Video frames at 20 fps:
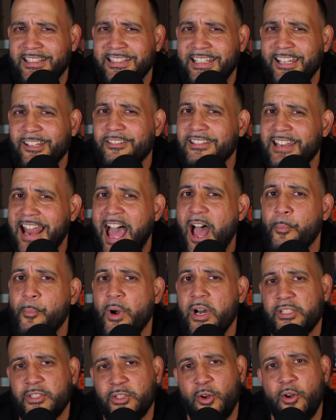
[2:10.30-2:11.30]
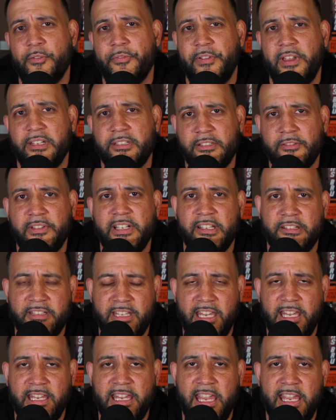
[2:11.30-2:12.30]
There's not much offensively this
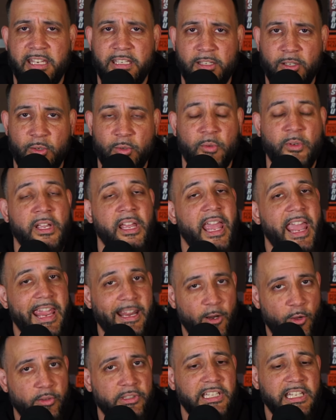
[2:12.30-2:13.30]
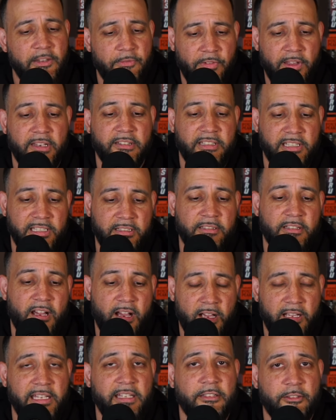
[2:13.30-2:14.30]
kid can do, and on defense, he's,
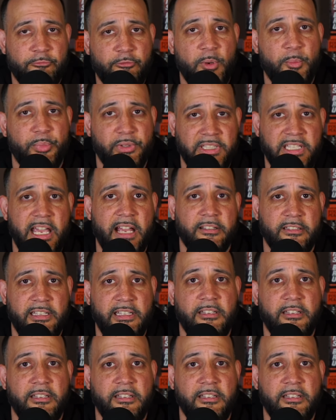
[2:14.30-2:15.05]
uh, he's a rim protector.